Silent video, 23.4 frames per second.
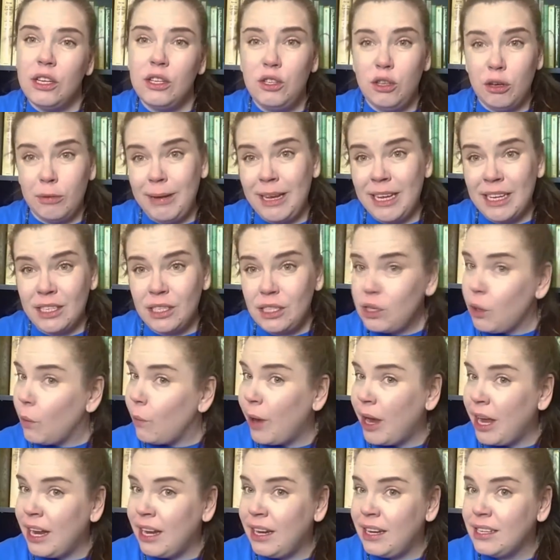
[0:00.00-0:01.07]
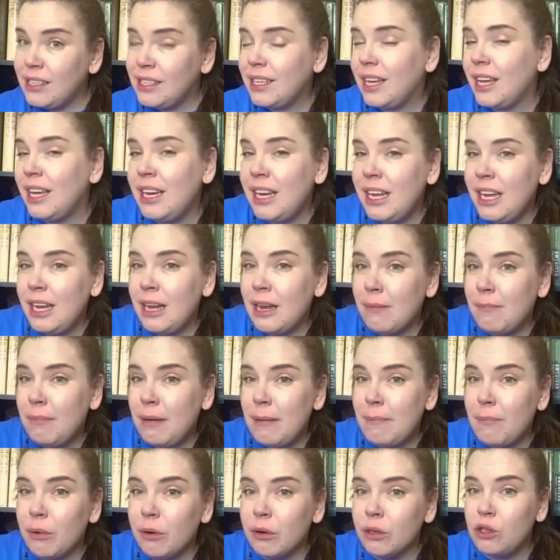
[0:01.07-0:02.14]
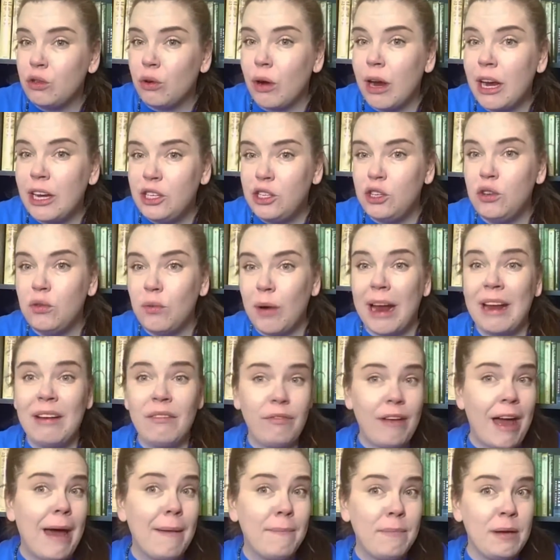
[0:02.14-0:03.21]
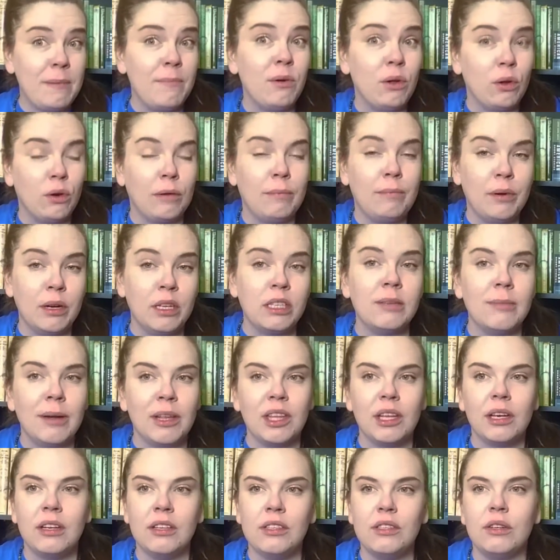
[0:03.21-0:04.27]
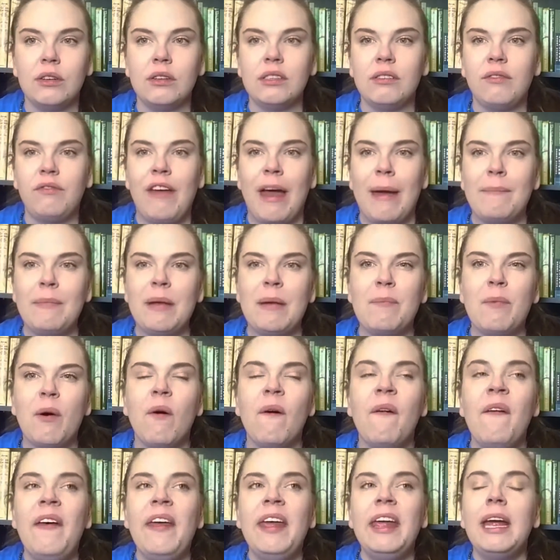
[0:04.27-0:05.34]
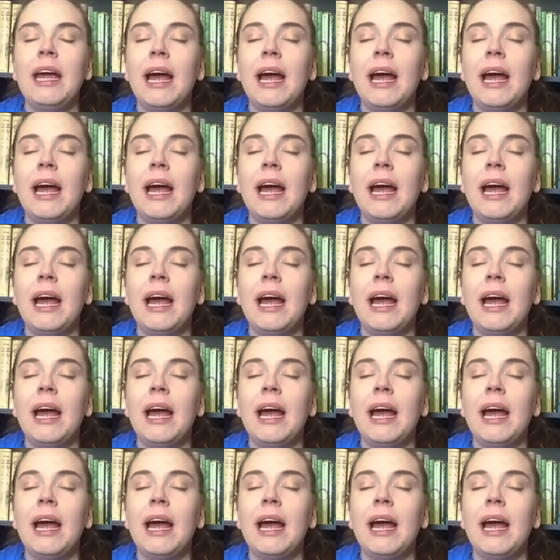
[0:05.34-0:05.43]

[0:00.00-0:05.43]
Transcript: dubious when skinny people try to write fat people or books about the concerns of fat people.